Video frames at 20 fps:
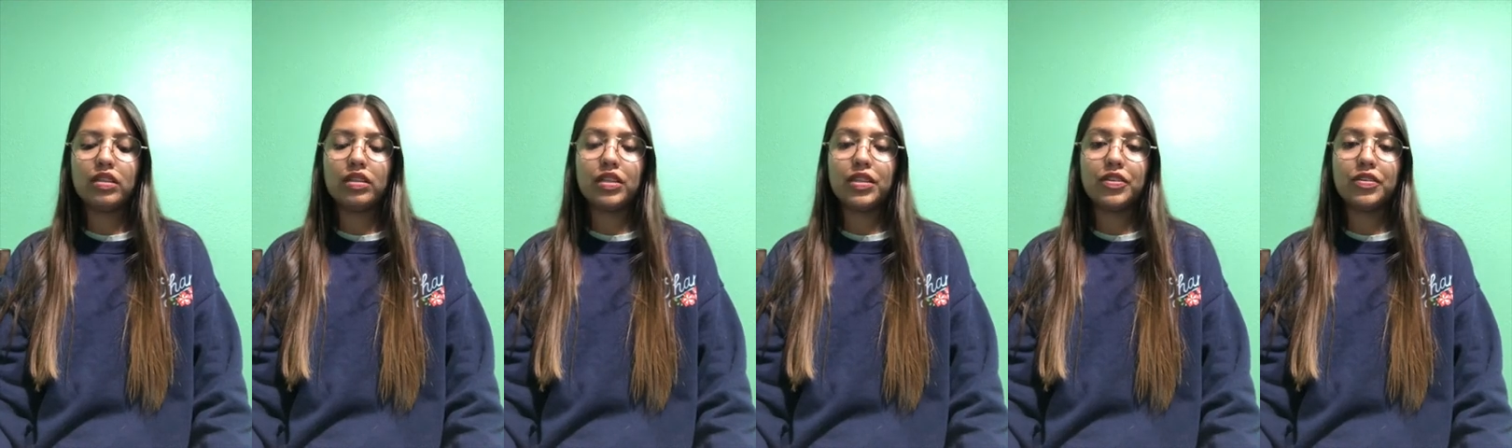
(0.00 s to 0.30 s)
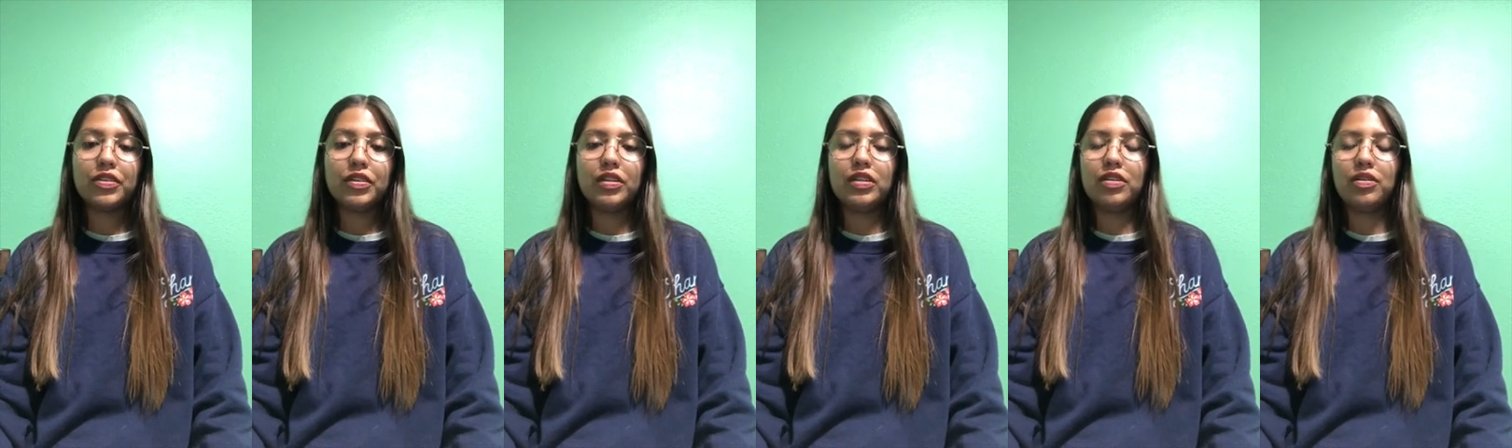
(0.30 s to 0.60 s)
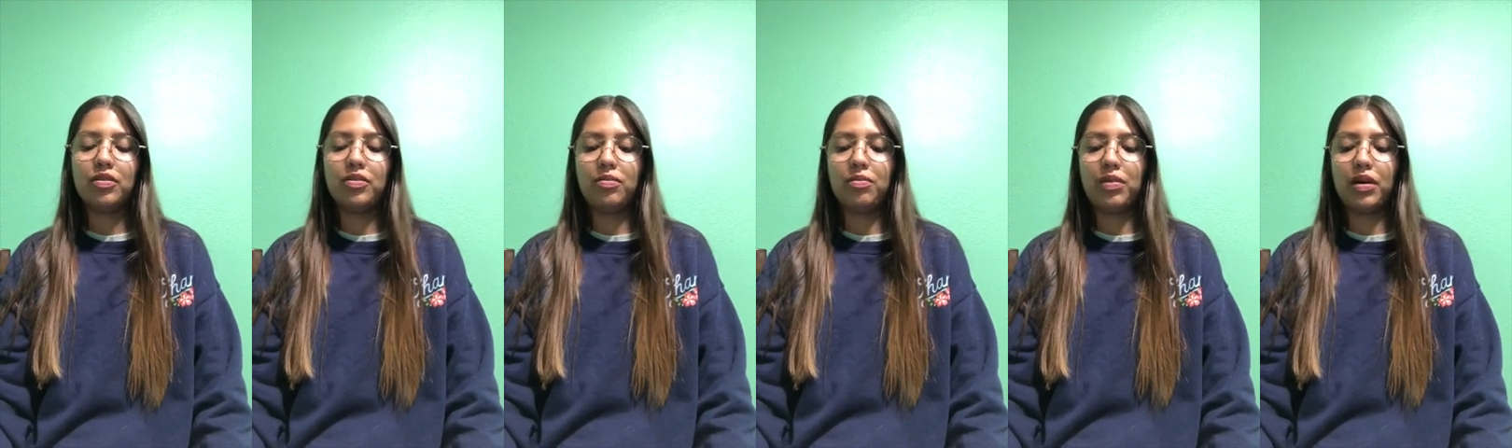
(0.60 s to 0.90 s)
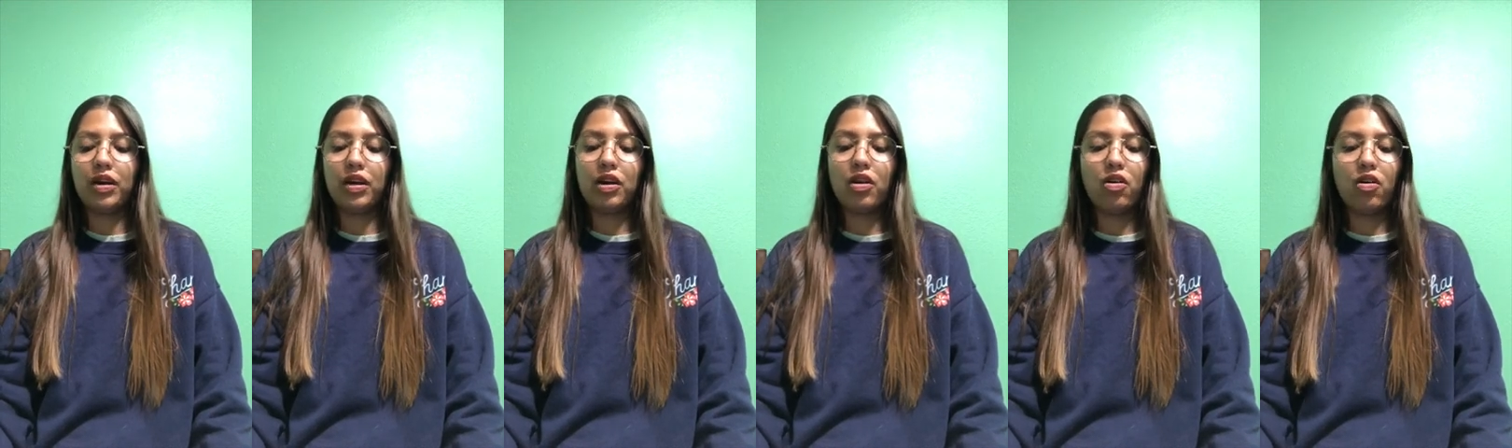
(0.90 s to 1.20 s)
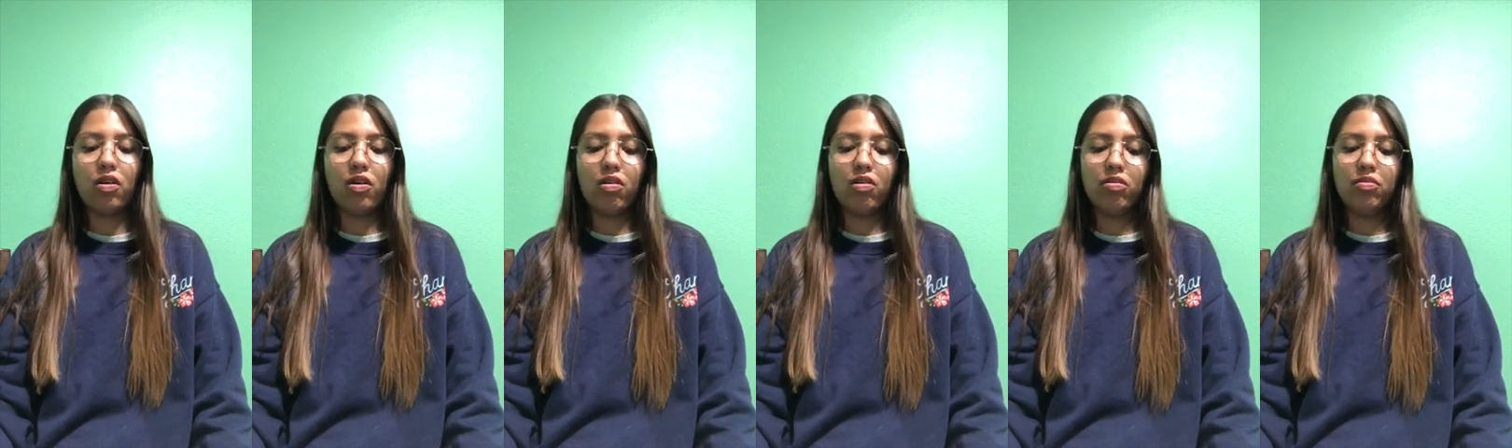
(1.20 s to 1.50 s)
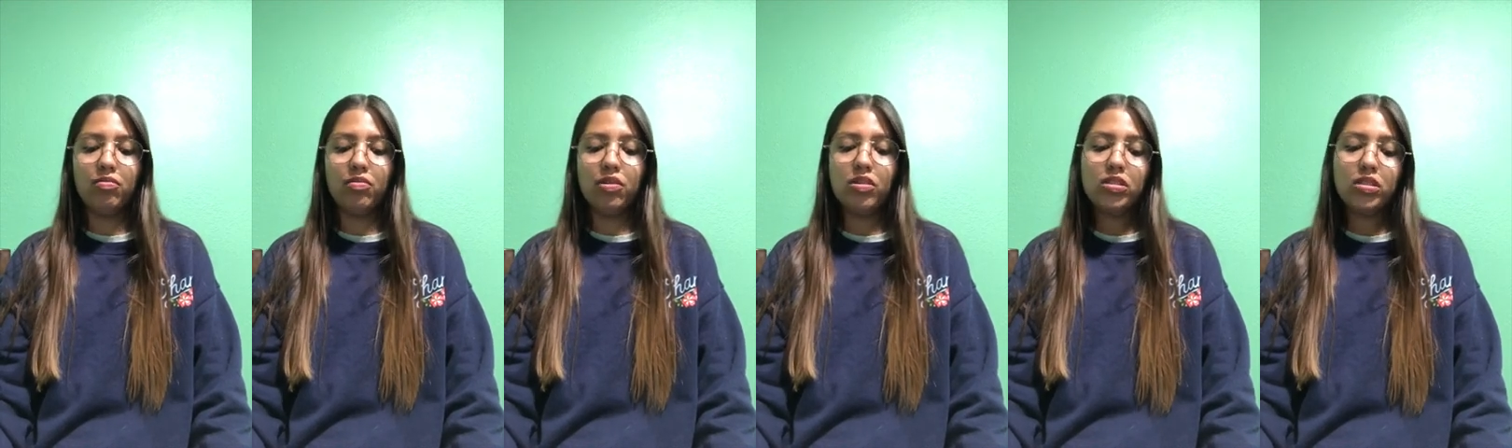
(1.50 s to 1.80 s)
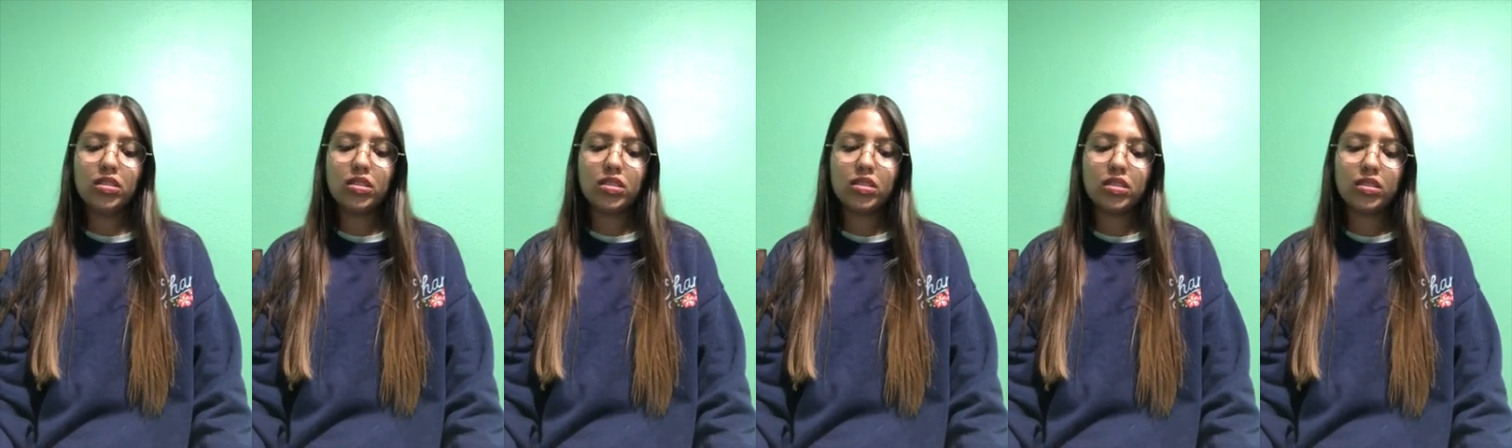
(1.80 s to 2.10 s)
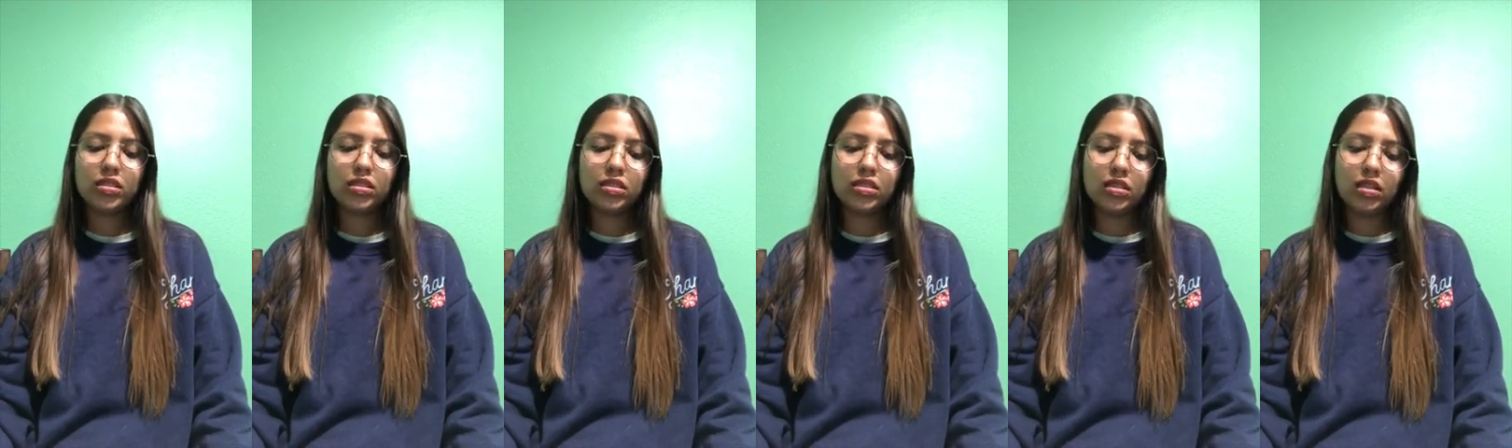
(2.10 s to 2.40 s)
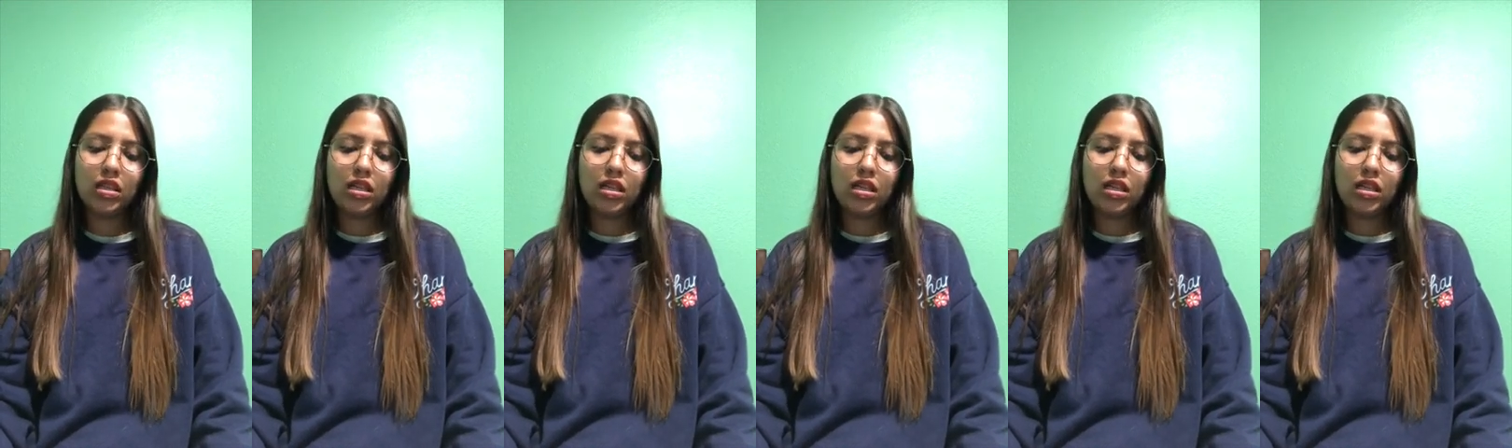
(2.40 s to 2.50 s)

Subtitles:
theory by Karl Marx.